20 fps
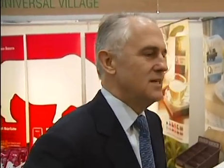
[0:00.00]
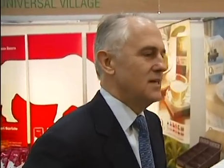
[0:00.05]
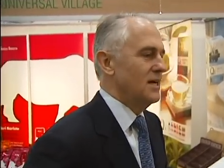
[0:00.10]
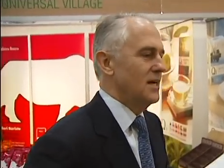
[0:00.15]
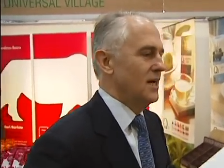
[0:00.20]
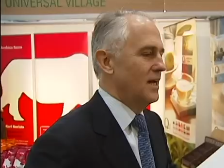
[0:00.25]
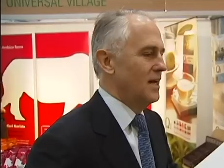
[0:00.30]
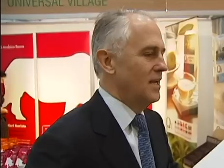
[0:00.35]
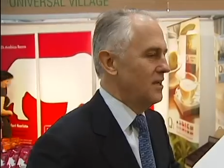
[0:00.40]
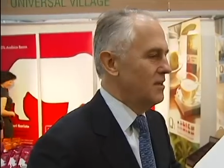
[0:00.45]

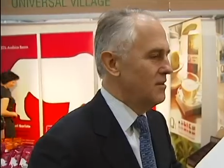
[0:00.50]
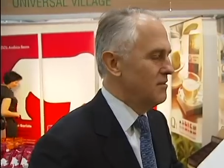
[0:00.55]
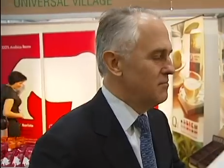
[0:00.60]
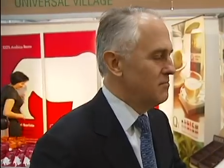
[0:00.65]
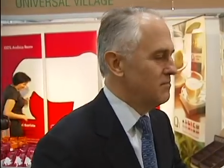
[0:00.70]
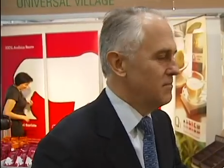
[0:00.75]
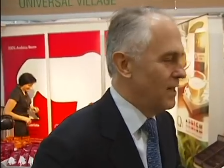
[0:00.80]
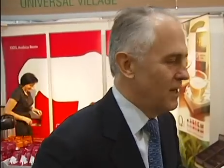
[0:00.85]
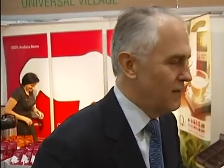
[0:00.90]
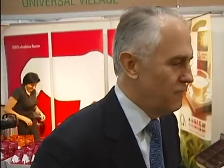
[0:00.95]
and
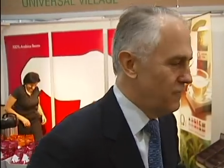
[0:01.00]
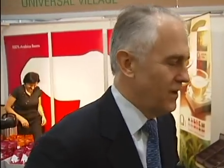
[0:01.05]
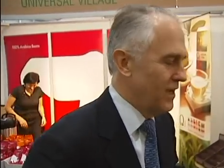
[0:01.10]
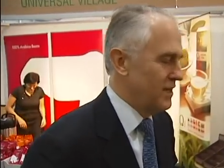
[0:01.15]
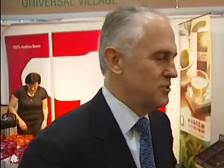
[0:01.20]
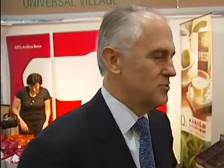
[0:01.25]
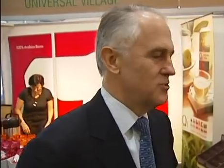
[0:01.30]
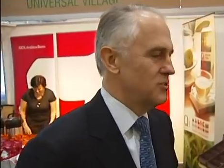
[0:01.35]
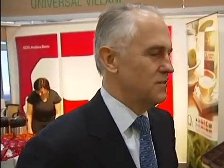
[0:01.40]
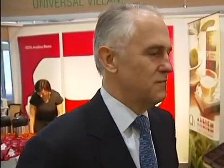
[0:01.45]

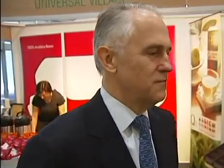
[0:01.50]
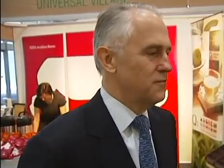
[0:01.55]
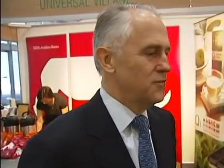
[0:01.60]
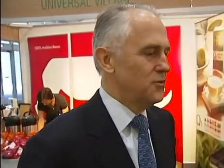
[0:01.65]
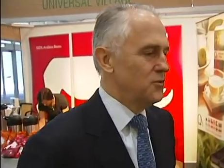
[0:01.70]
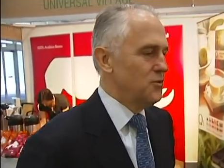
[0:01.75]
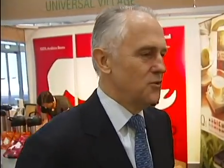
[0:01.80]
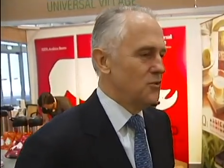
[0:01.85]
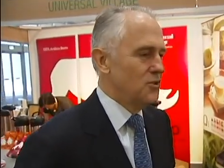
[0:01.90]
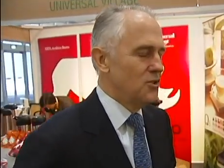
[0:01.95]
manufacturing
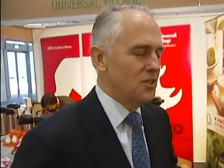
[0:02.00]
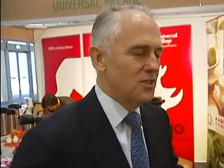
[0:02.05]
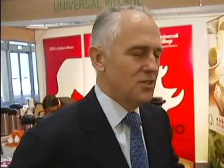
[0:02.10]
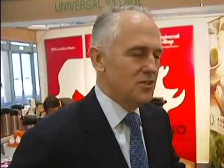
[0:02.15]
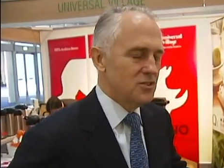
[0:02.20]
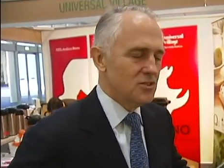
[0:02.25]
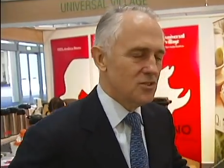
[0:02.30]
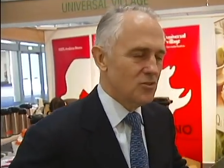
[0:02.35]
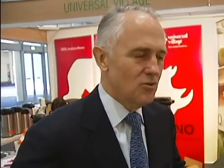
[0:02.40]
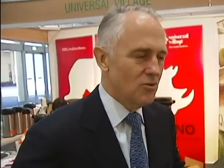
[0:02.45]
food that
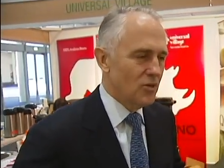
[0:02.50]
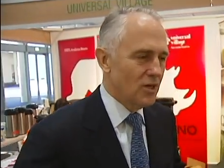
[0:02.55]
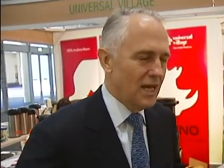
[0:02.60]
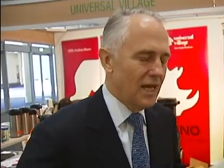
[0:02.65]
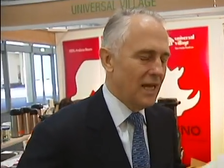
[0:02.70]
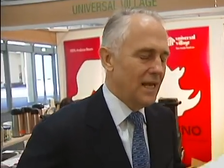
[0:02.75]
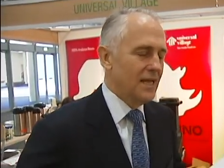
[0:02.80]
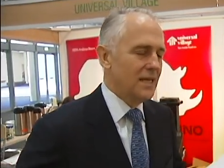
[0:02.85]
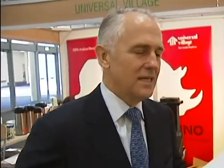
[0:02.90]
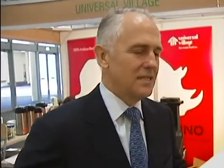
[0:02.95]
is
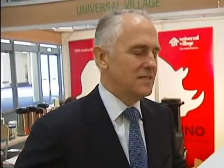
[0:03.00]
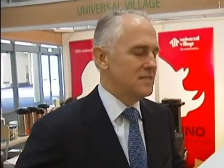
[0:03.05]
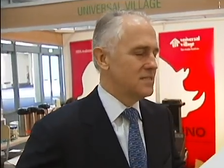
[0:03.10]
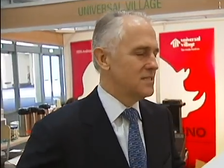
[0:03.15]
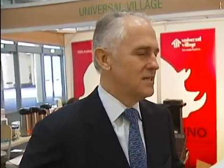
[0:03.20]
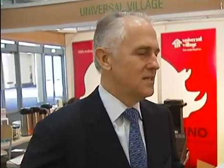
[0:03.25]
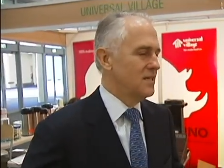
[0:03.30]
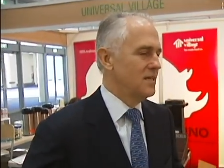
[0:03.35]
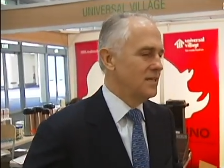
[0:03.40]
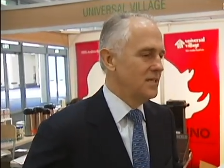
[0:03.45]
organic, that's
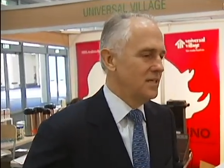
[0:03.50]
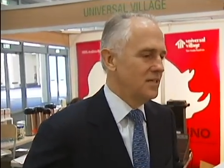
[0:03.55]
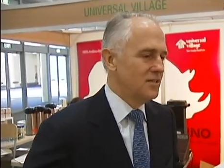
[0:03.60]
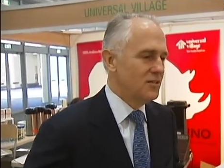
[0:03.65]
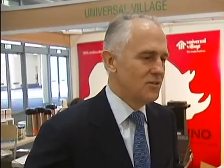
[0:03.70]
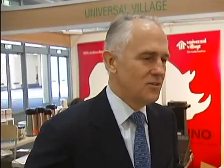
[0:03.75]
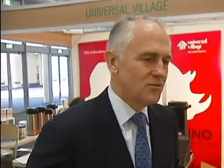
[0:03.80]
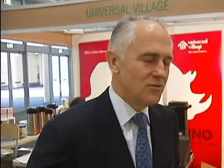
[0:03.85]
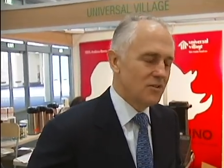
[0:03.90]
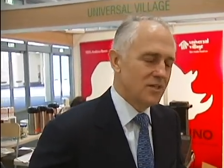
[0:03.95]
clean
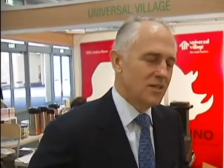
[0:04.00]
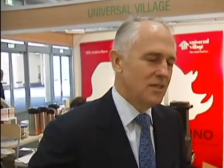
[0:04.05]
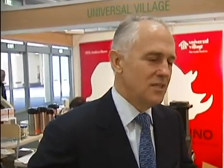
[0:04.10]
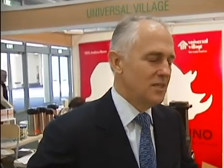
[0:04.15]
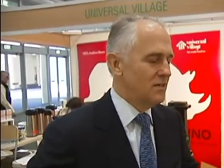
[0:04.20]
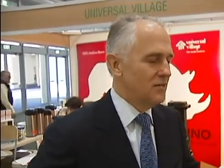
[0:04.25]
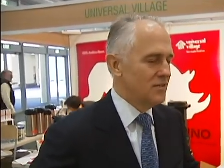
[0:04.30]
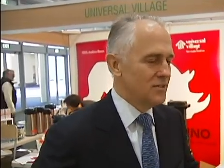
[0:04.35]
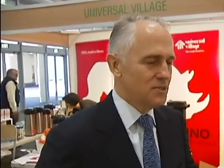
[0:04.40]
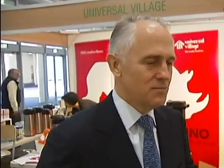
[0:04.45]
and green.
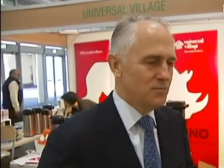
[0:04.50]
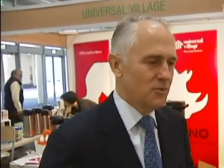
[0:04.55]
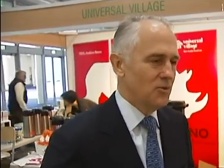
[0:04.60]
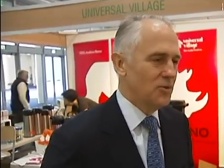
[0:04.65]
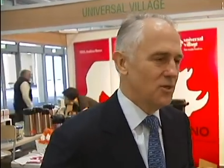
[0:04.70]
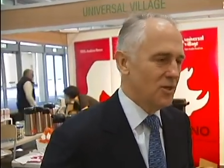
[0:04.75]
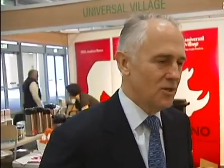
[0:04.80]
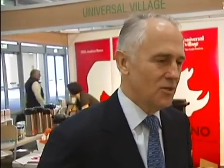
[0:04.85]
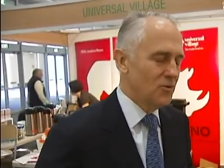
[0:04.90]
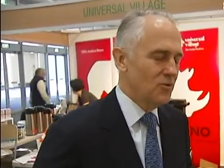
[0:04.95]
They're
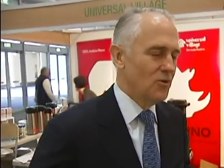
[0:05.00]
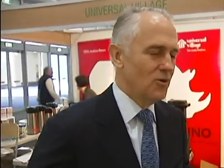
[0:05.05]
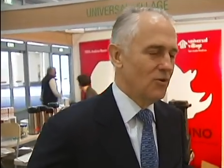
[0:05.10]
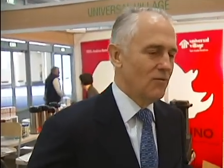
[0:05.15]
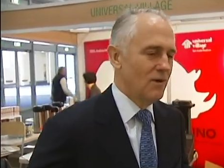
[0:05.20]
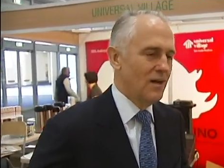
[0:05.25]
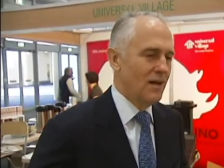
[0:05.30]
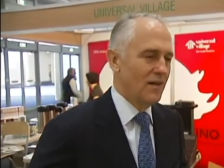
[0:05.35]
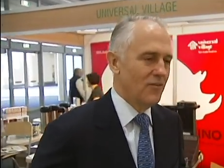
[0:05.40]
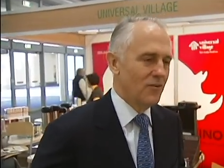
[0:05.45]
exporting it all
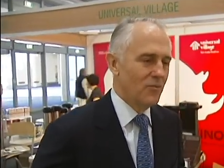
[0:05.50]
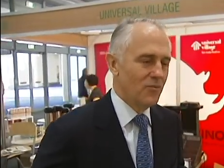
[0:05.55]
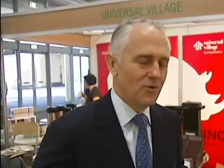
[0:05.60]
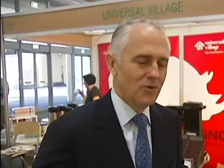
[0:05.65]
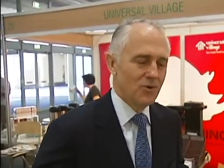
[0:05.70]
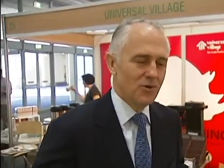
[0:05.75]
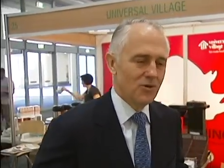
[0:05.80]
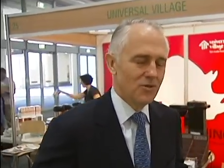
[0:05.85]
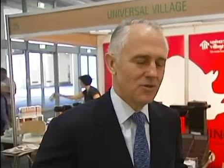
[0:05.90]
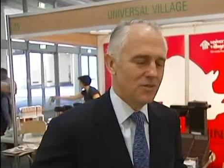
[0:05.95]
around the
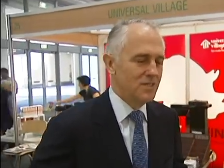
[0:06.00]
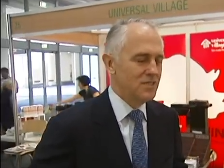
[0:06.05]
world.